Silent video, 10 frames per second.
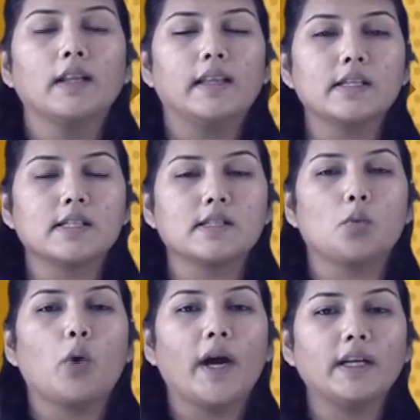This is the
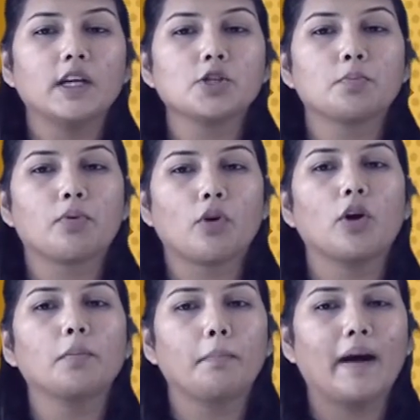whitish
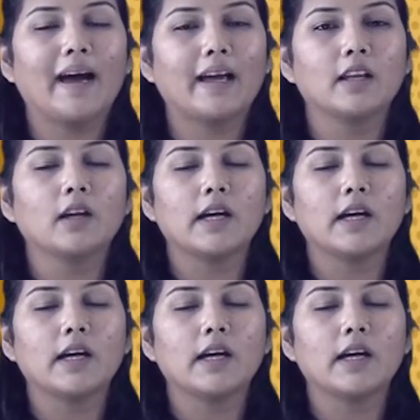broad band.